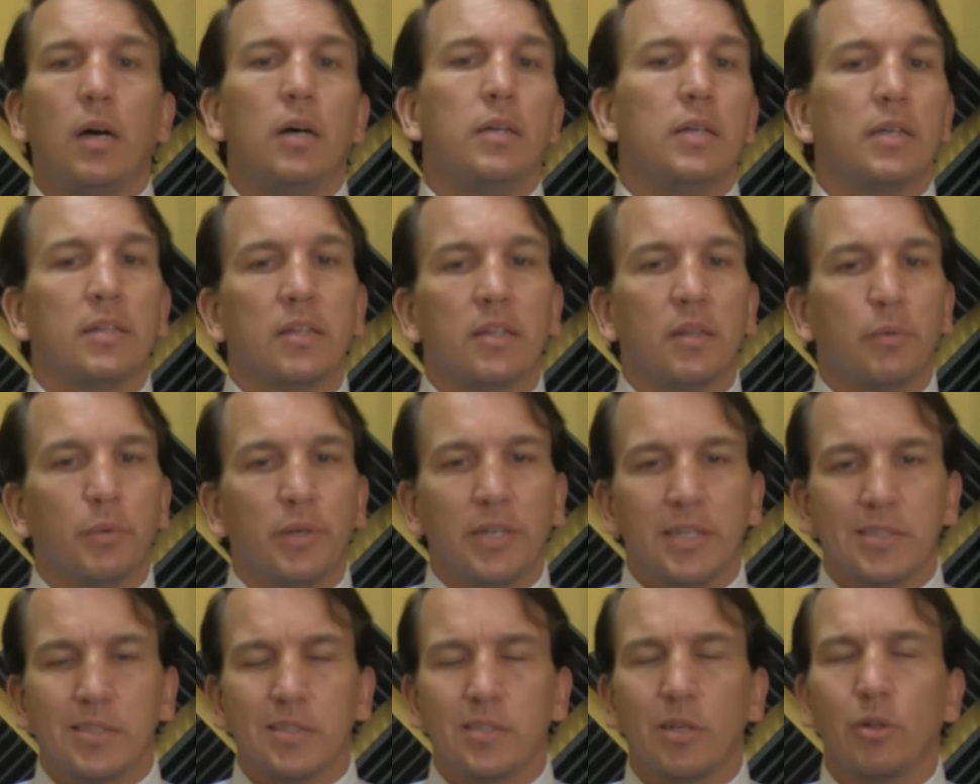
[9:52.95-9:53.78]
not that we
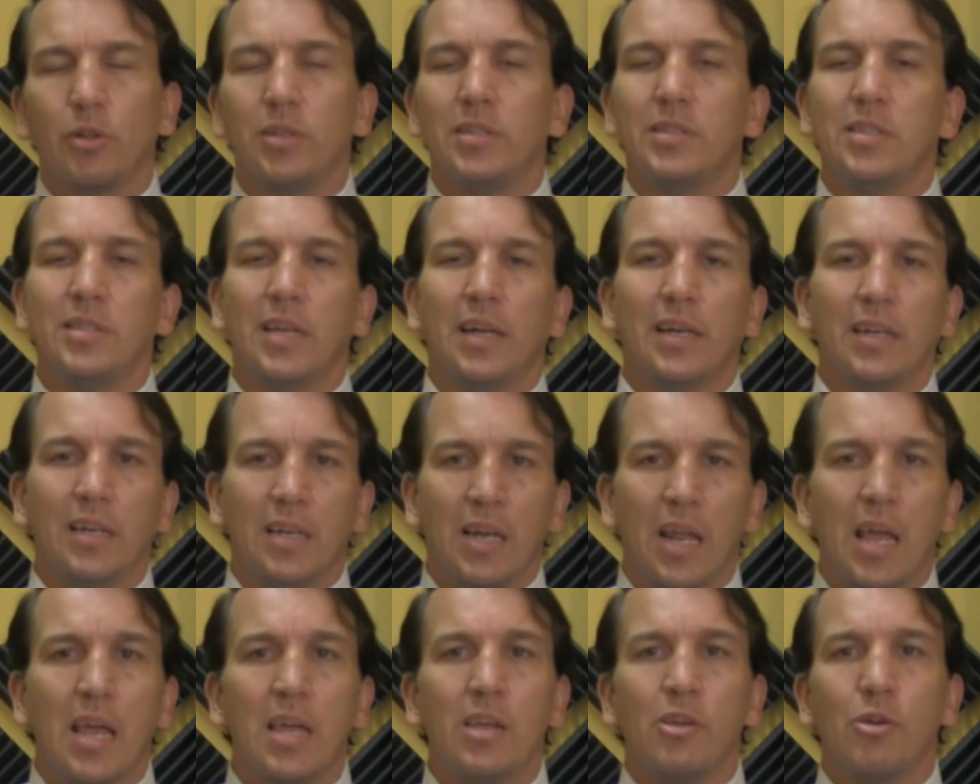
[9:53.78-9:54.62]
necessarily see that
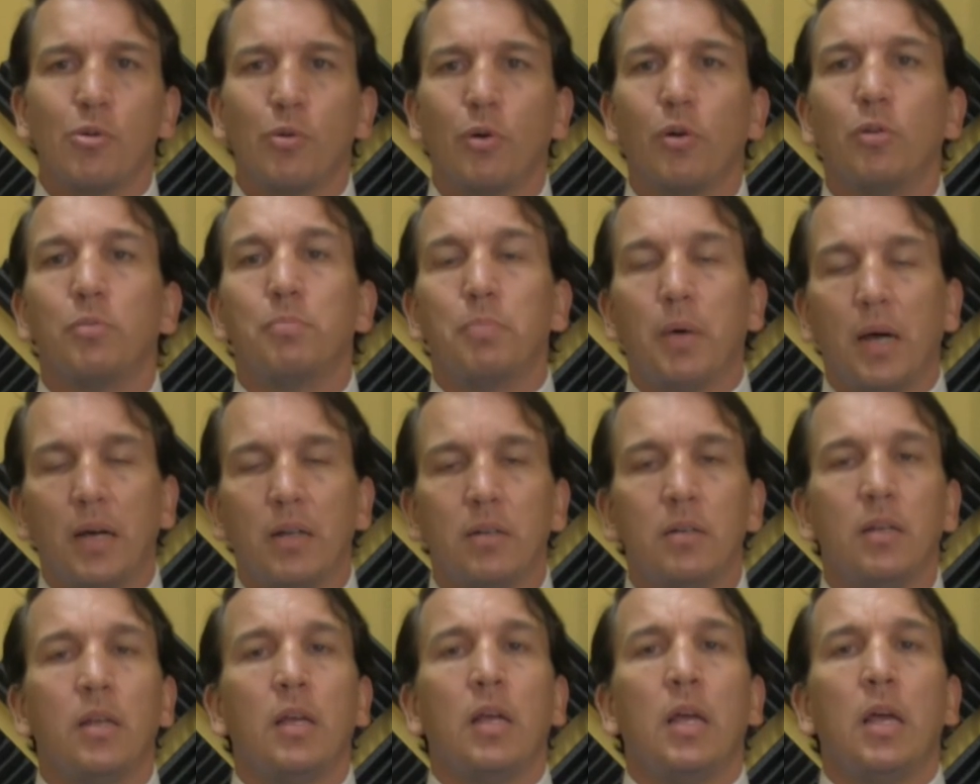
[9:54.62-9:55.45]
in an 8-year-old,
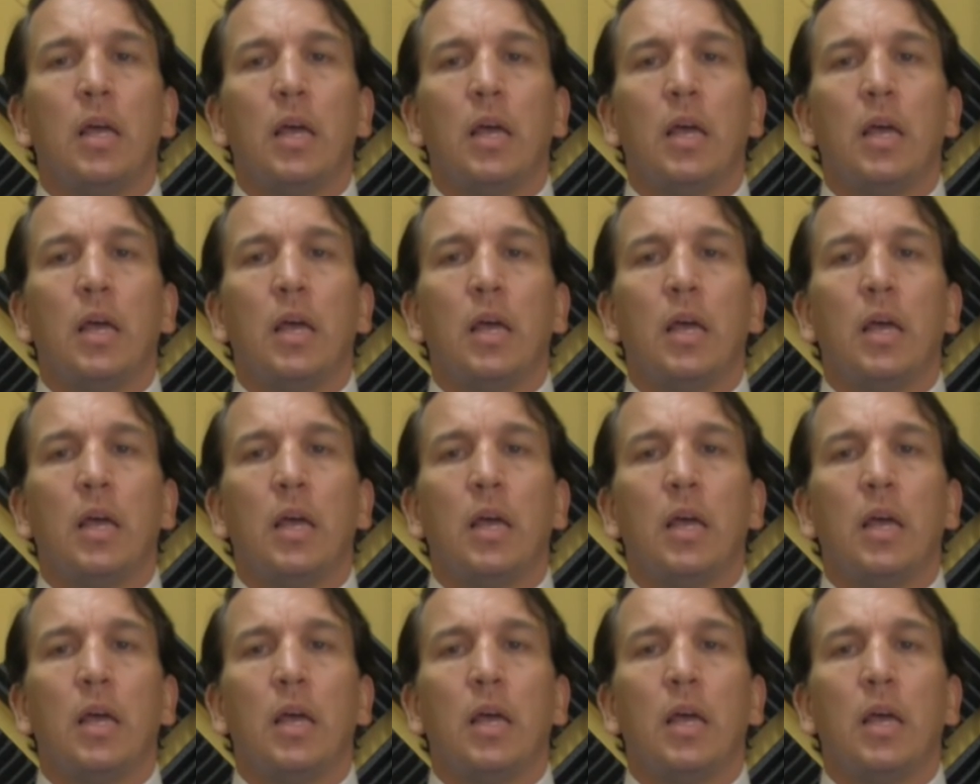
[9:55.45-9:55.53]
but